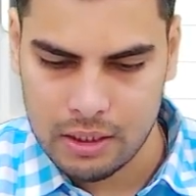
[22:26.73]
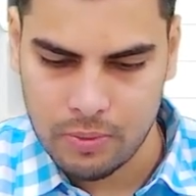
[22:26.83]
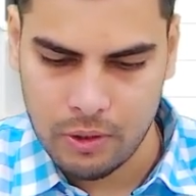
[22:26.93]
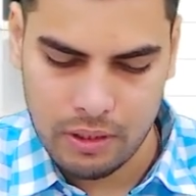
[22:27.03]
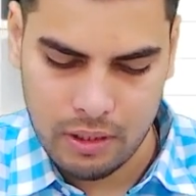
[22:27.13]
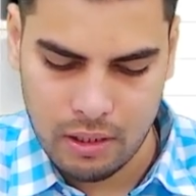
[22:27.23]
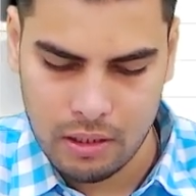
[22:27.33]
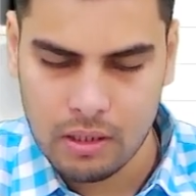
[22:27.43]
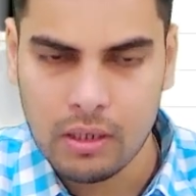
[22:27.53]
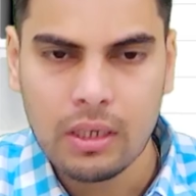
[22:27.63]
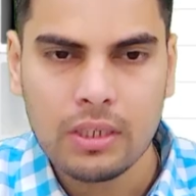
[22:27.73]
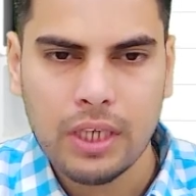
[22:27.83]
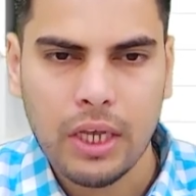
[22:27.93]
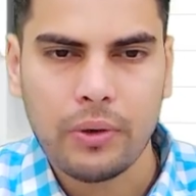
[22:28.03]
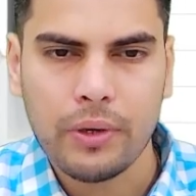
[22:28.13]
particular
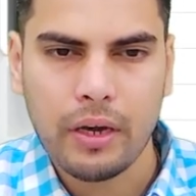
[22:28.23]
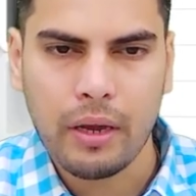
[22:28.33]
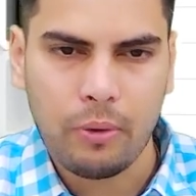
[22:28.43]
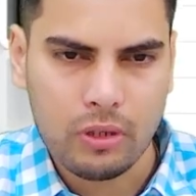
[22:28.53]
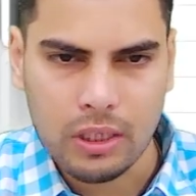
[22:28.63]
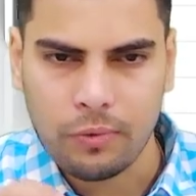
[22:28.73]
security deposit.